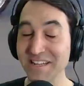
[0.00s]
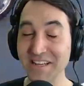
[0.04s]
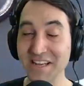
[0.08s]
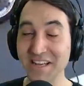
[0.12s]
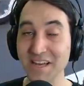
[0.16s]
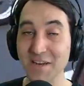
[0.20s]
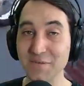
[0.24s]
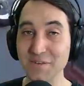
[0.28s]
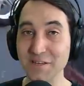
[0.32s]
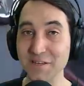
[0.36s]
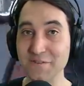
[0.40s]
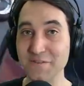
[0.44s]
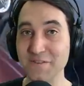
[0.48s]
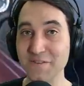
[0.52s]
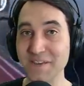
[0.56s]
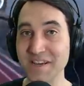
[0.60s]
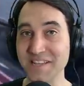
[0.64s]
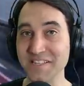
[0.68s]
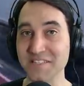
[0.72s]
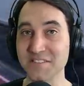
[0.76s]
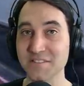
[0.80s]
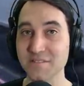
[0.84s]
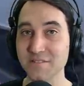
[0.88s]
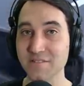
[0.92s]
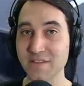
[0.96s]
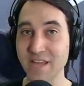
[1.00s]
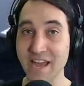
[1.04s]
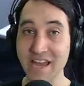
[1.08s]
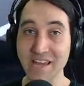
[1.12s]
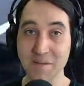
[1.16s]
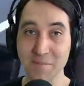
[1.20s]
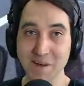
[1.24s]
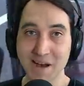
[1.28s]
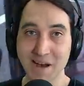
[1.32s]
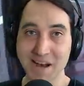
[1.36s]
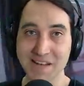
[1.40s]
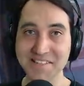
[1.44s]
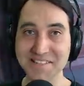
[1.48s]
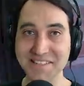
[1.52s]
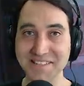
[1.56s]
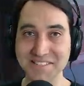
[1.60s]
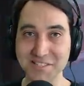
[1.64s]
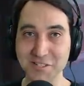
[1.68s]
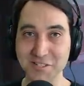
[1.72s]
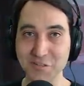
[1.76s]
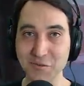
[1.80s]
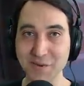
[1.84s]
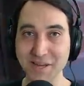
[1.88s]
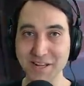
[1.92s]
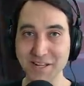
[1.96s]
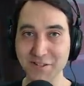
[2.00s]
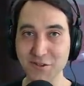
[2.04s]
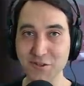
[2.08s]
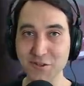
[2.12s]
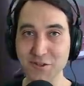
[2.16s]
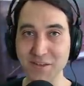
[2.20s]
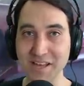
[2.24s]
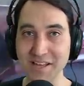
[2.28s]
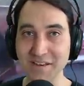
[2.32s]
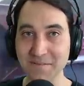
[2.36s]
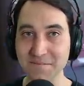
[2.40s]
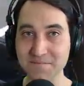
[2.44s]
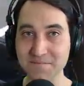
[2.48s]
to cover your face. And a mask is a good way to do that.